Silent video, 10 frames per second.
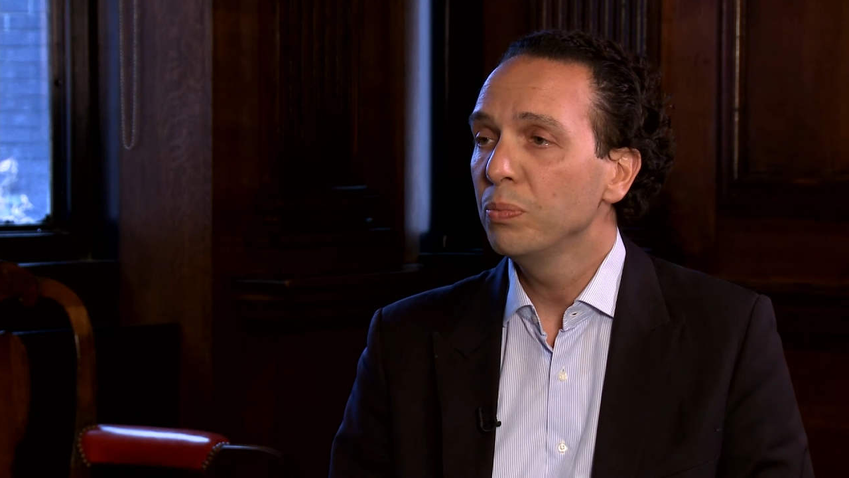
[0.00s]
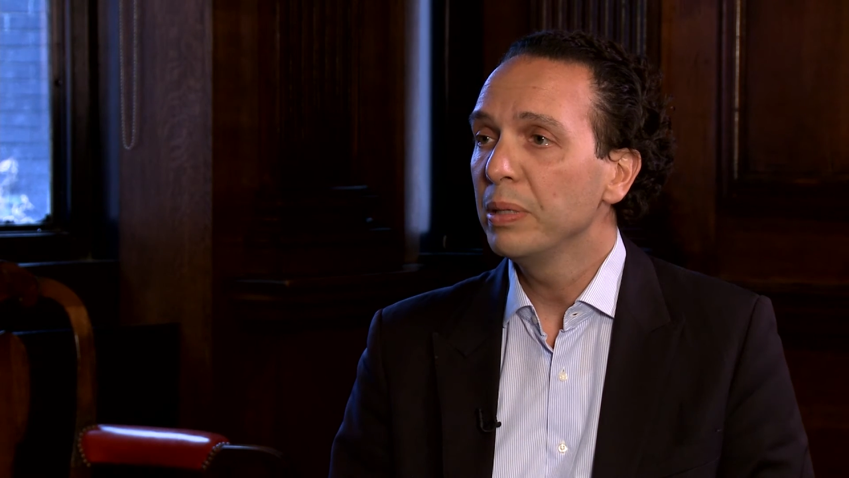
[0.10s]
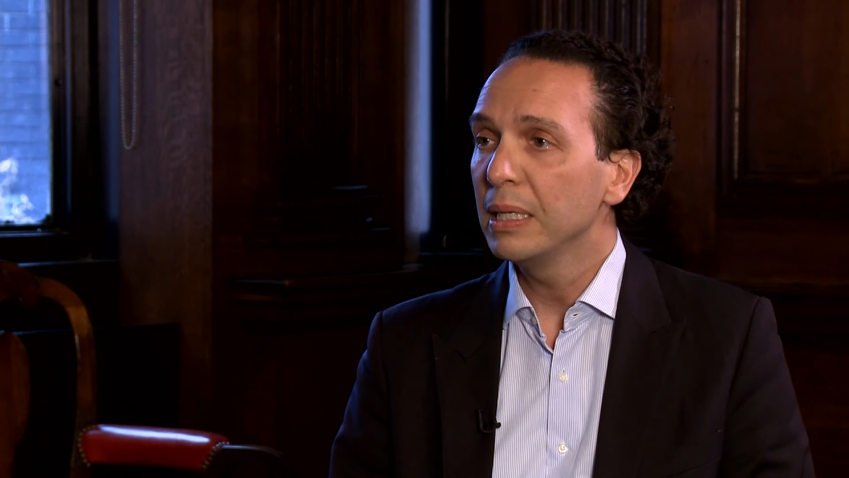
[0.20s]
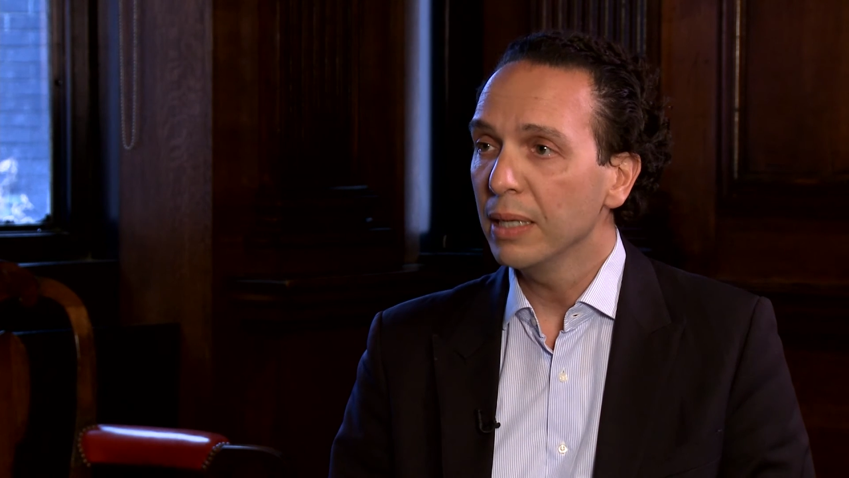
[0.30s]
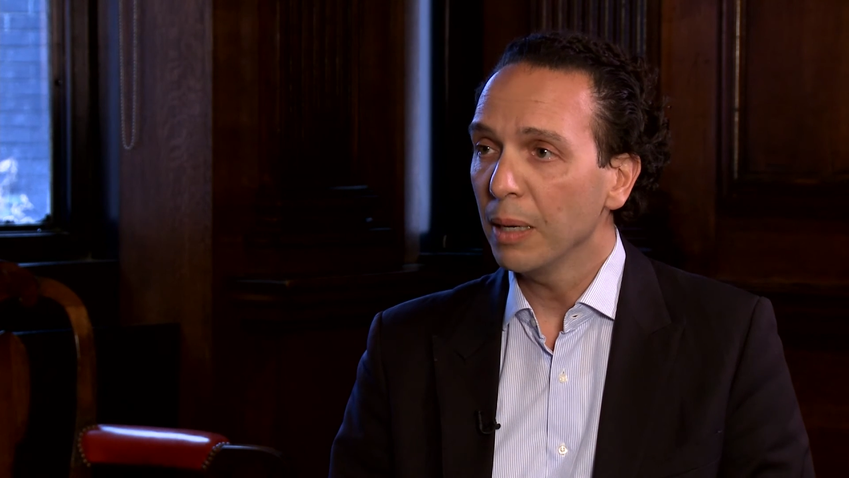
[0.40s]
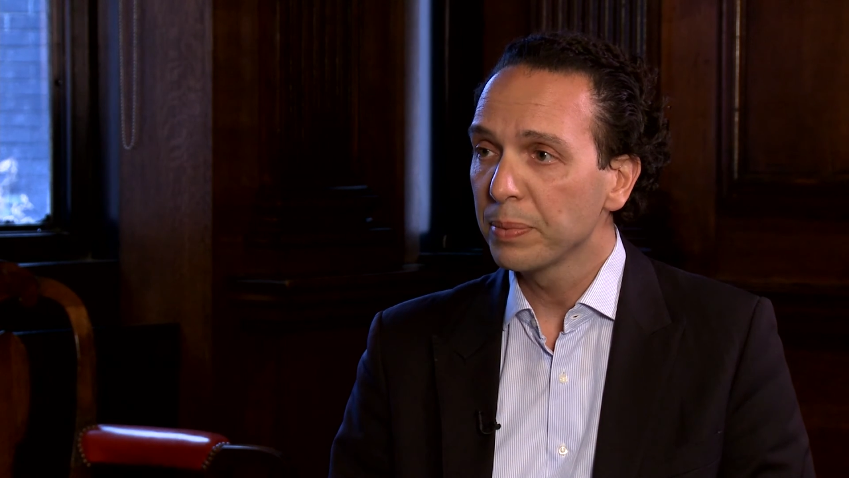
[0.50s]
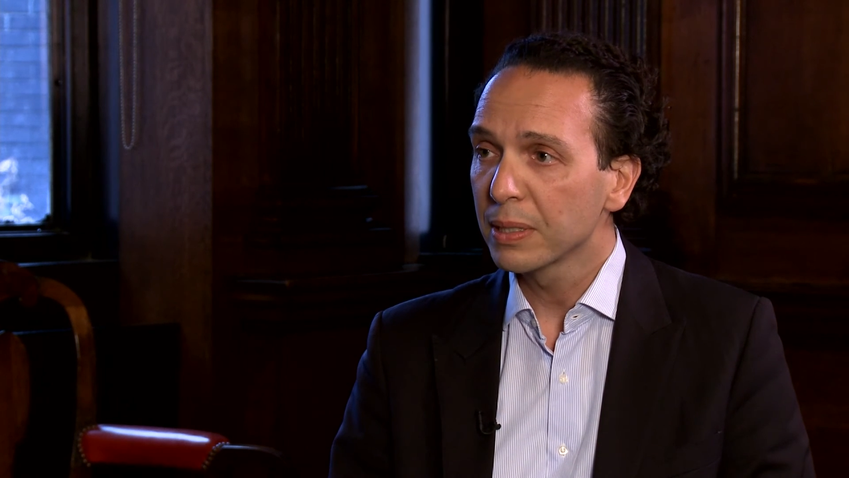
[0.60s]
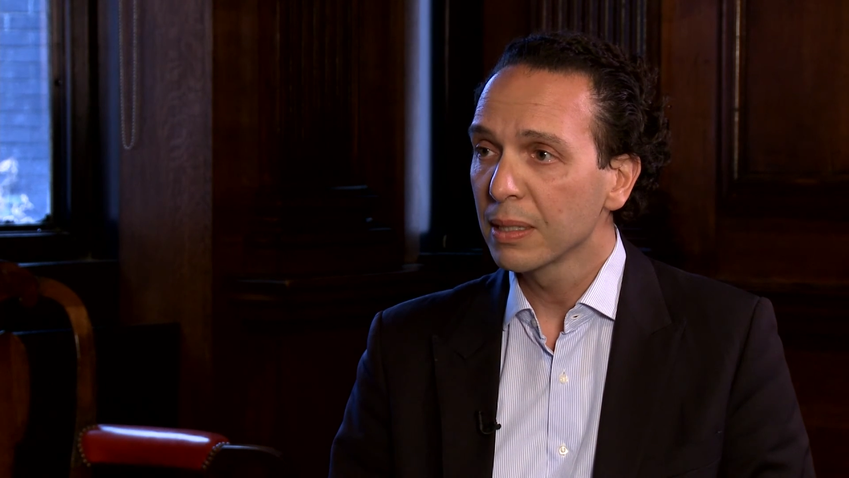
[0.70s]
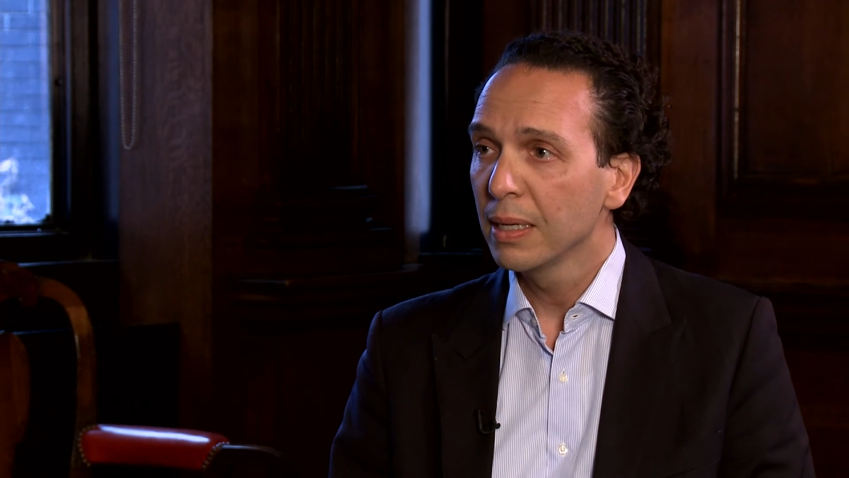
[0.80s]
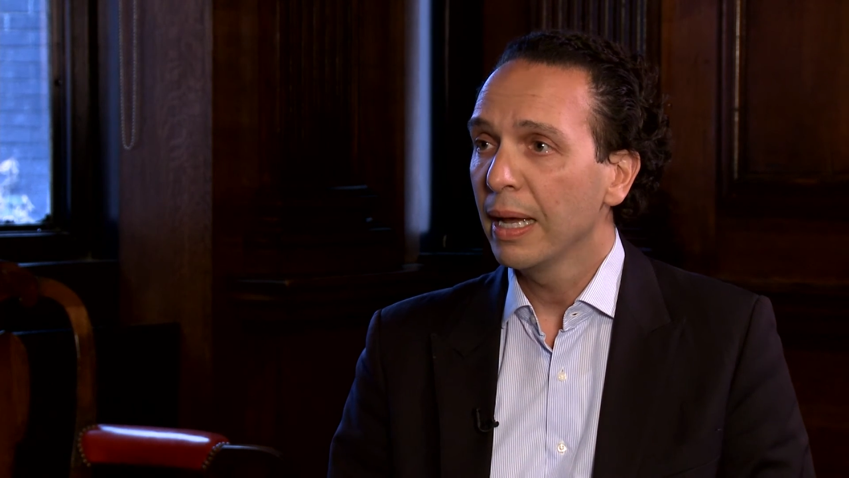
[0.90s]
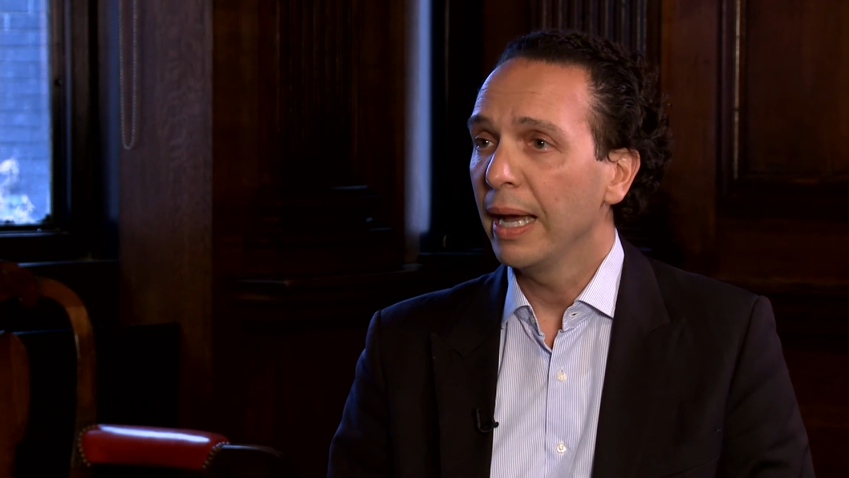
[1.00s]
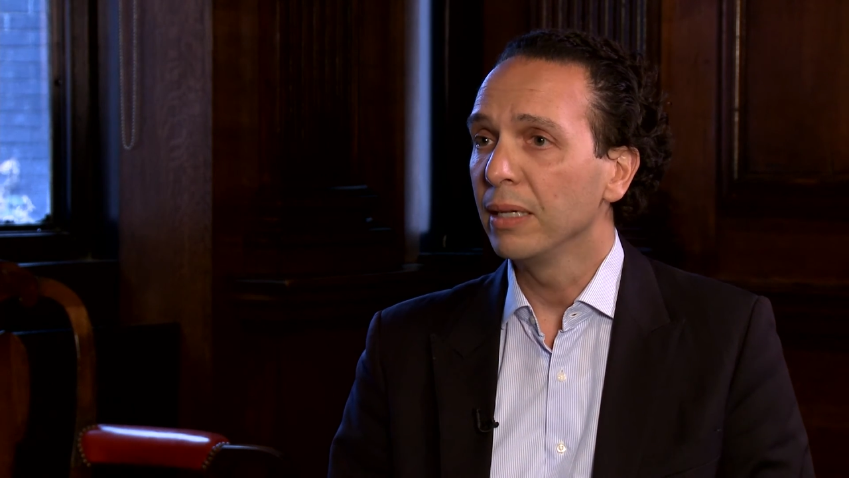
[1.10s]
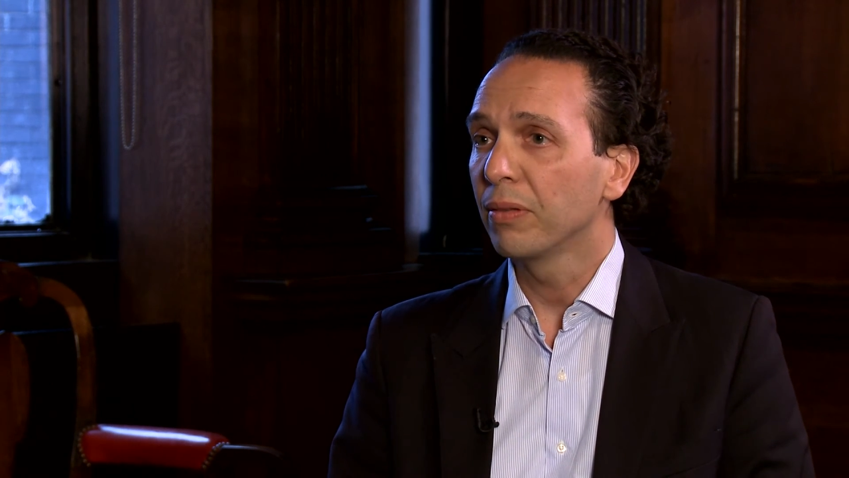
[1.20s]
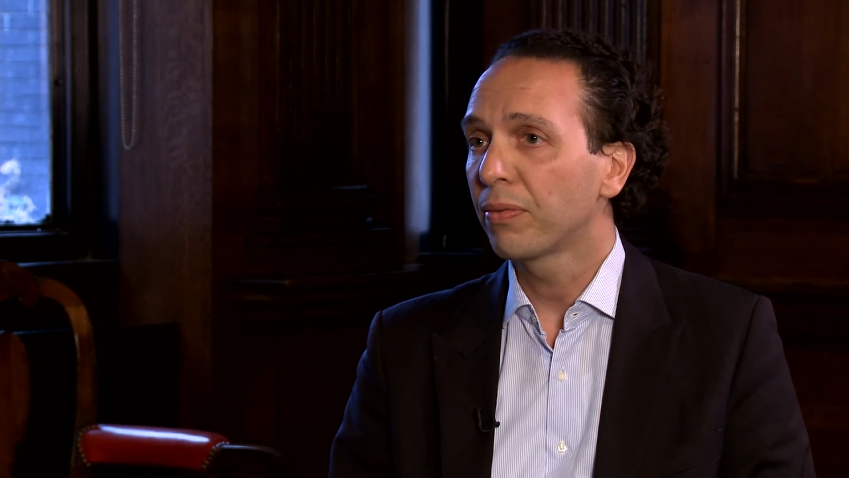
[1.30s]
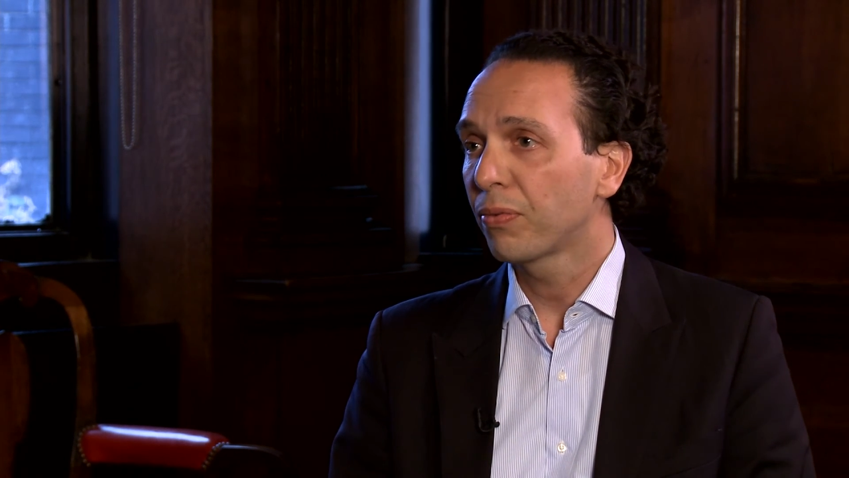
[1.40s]
build-ups,
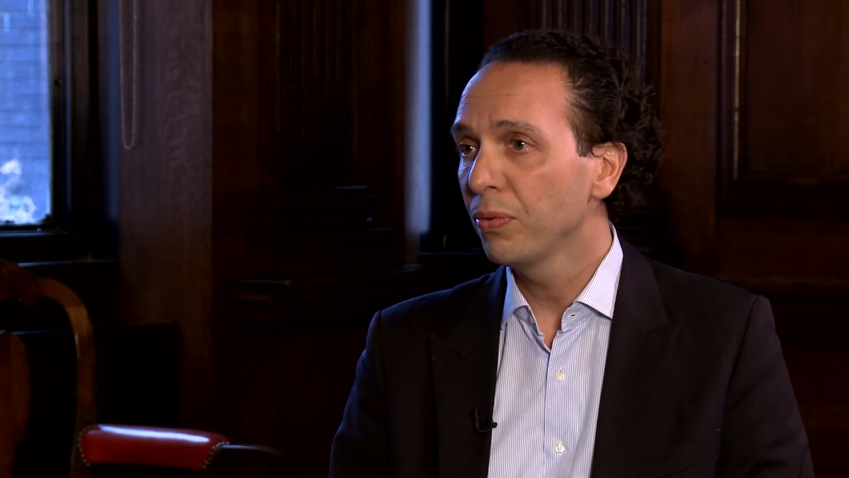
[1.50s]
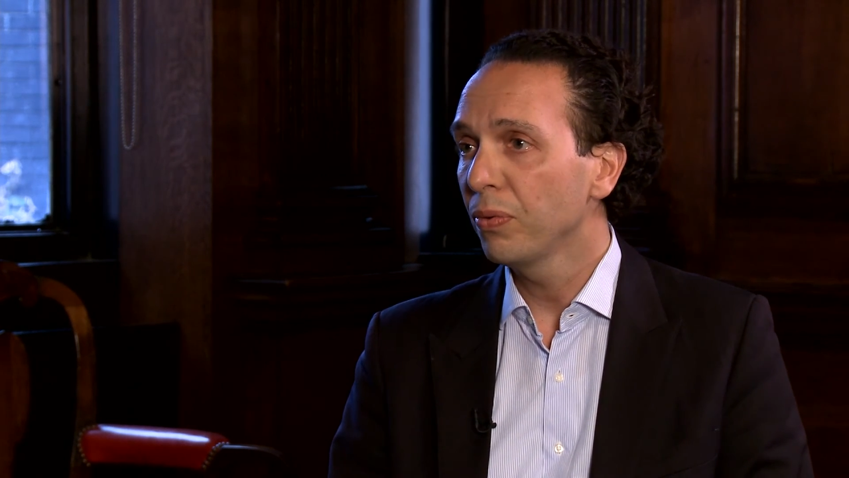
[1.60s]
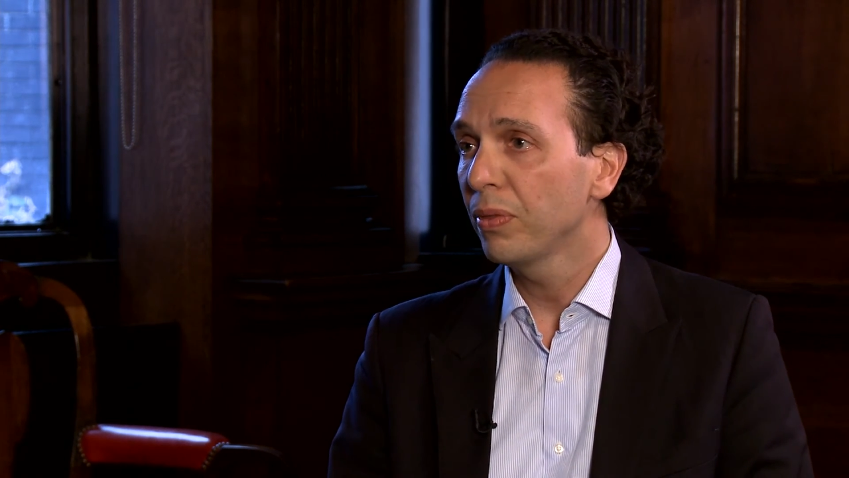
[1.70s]
and through